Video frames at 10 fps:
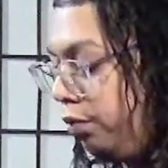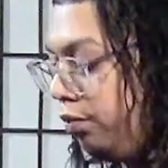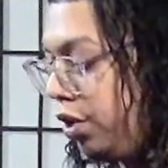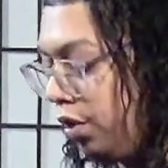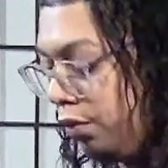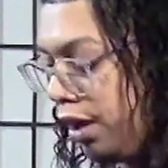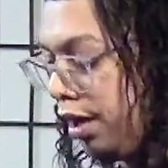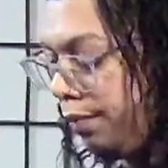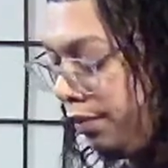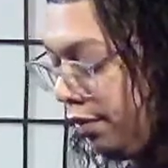you know,
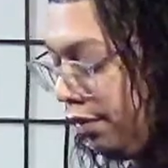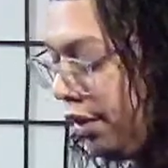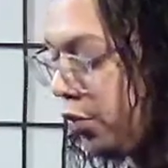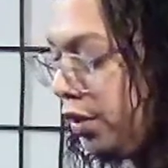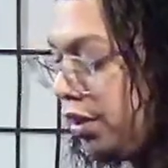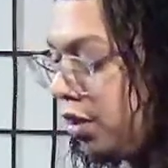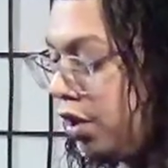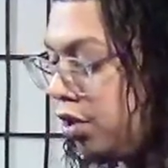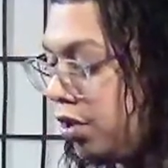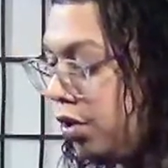this one is
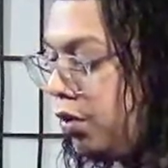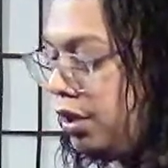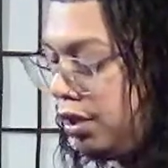also